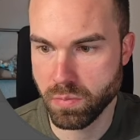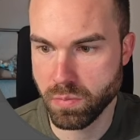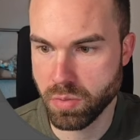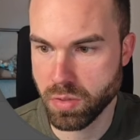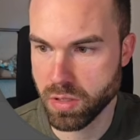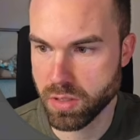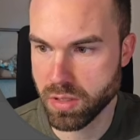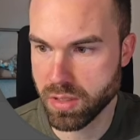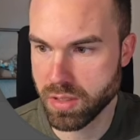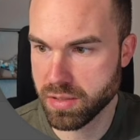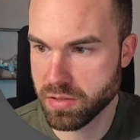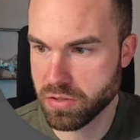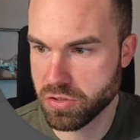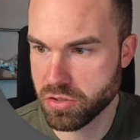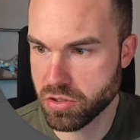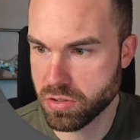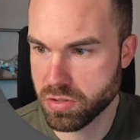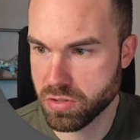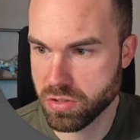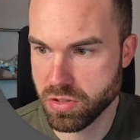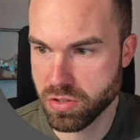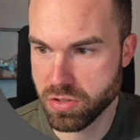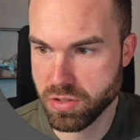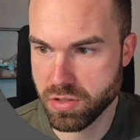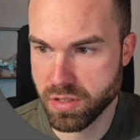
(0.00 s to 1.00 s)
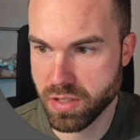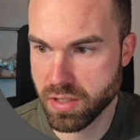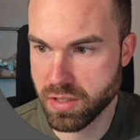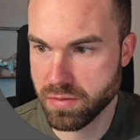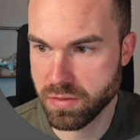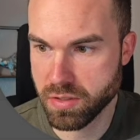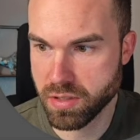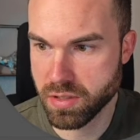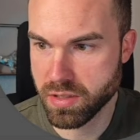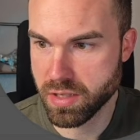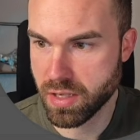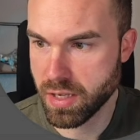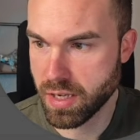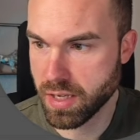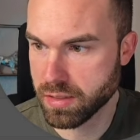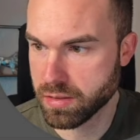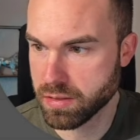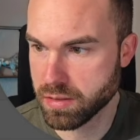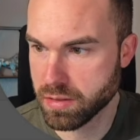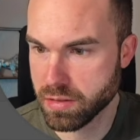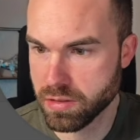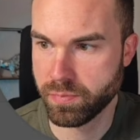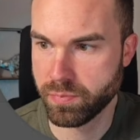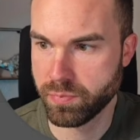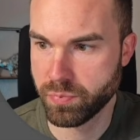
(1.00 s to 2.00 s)
But let's just leave it
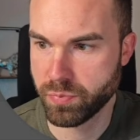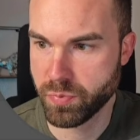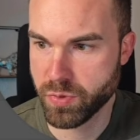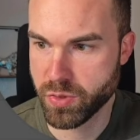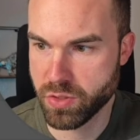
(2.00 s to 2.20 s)
selected.